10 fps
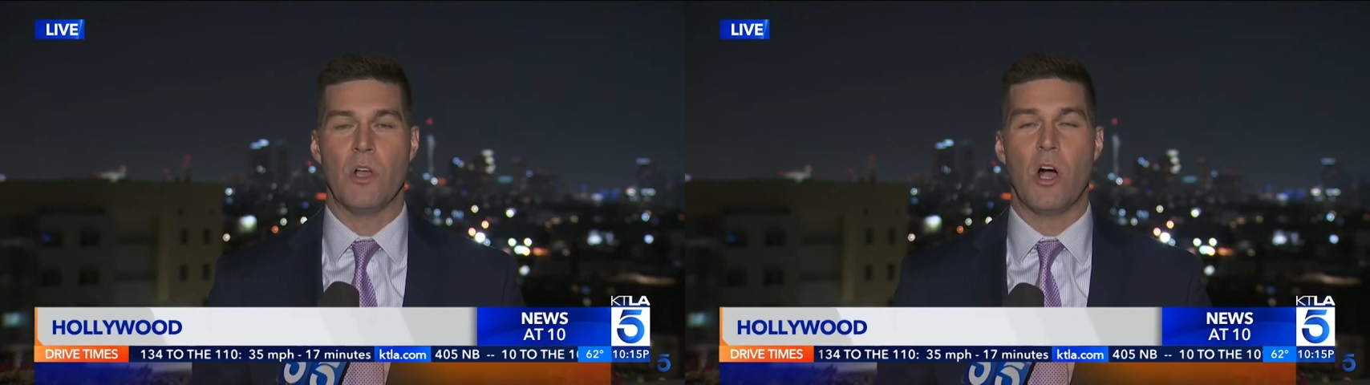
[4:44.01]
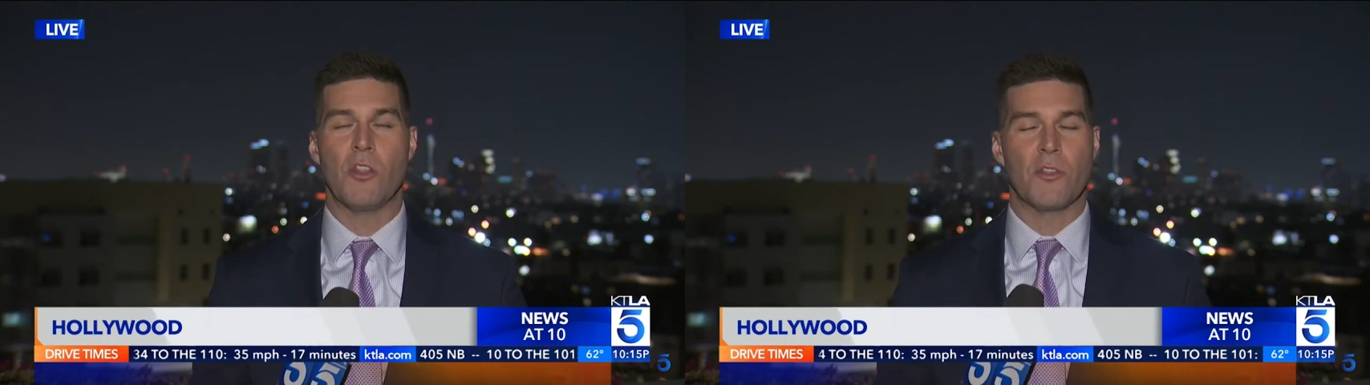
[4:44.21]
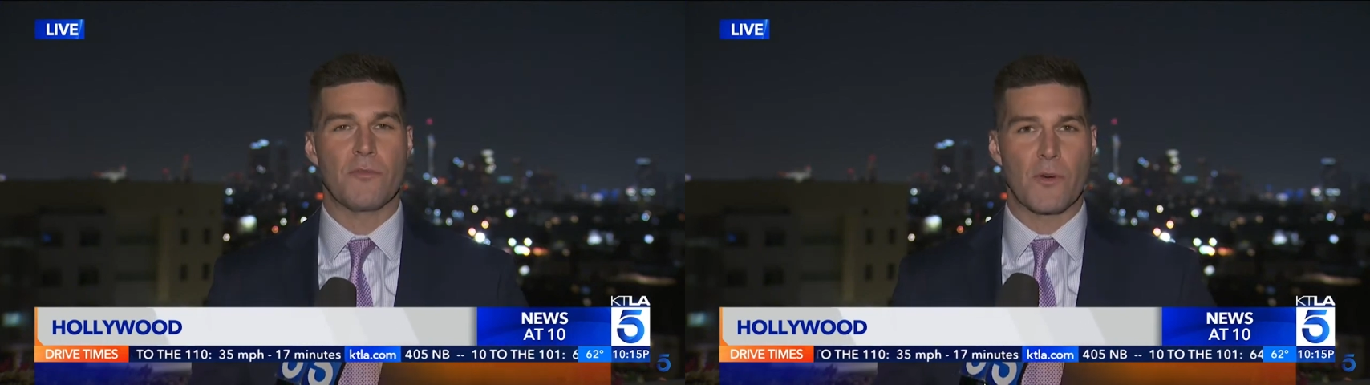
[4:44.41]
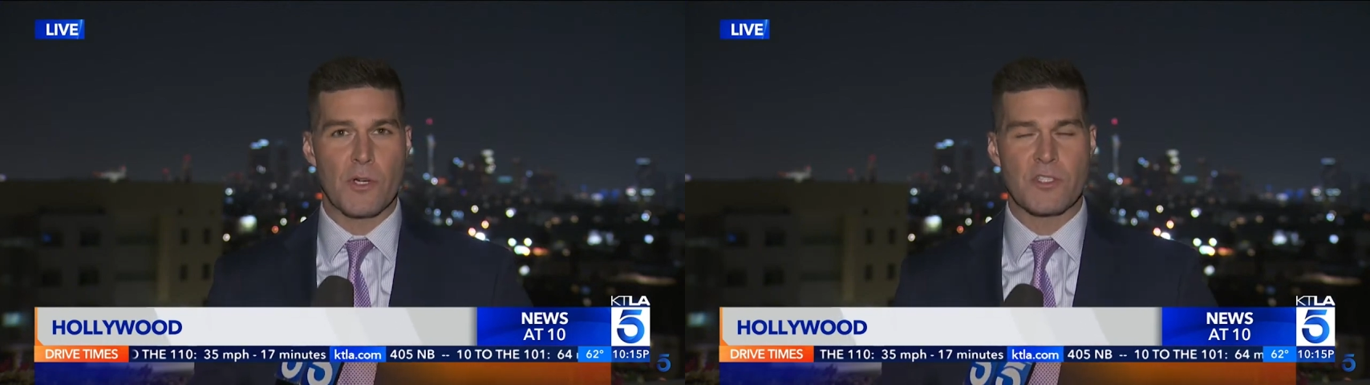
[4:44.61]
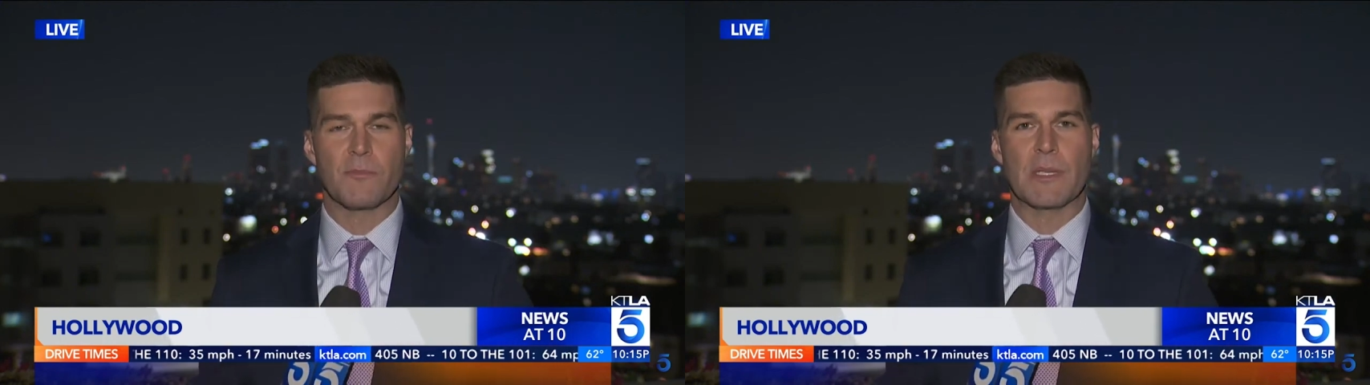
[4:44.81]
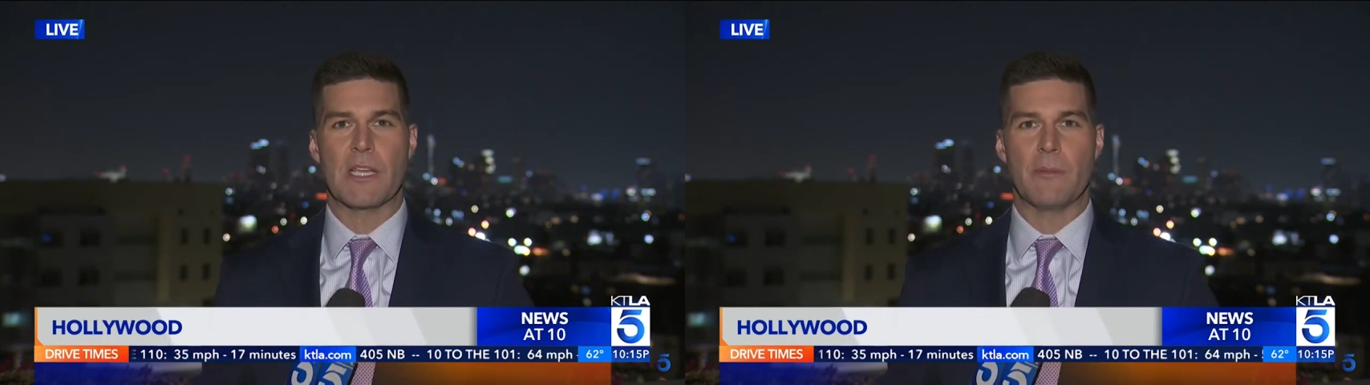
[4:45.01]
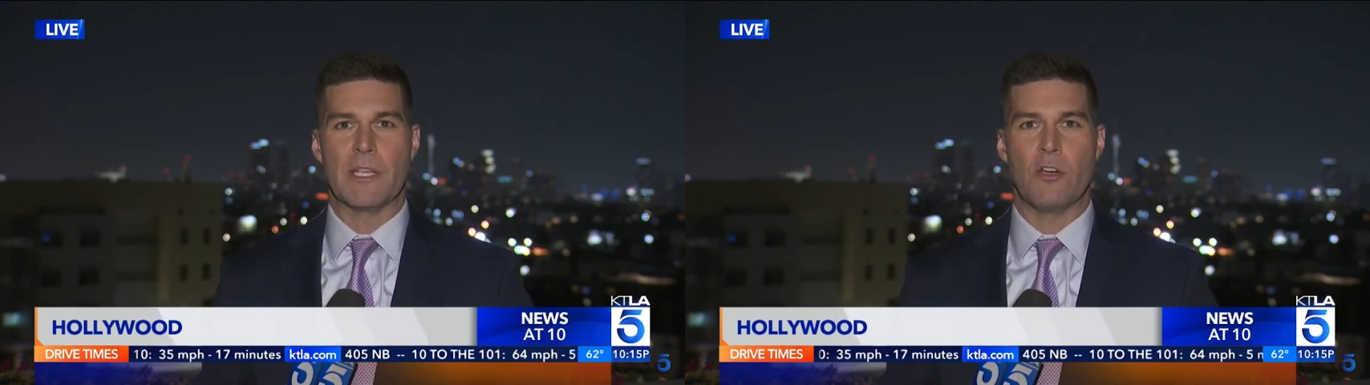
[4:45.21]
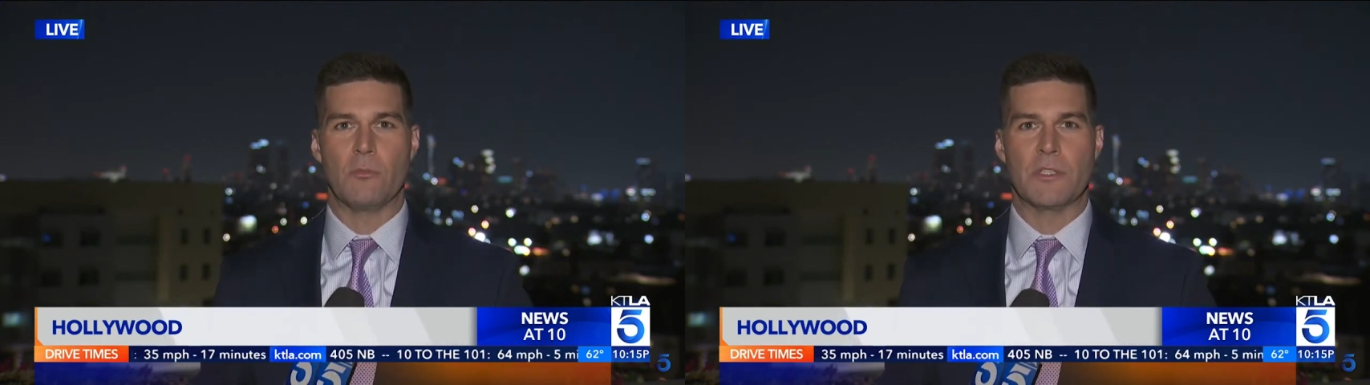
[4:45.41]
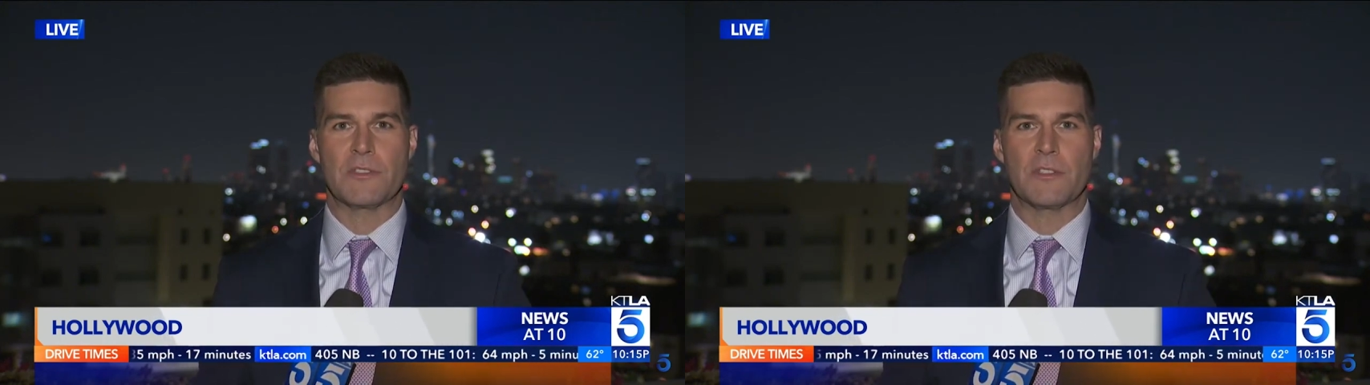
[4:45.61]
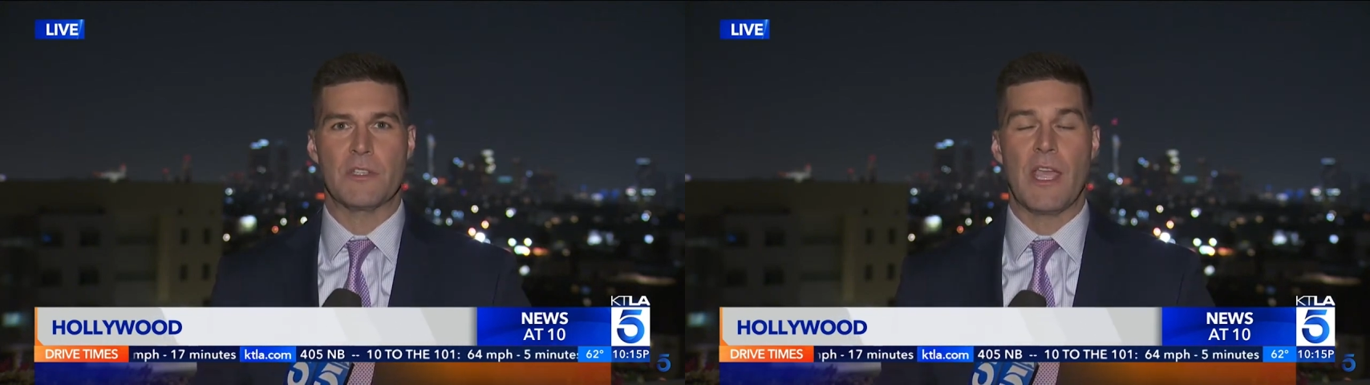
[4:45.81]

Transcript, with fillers: on the verge of becoming homeless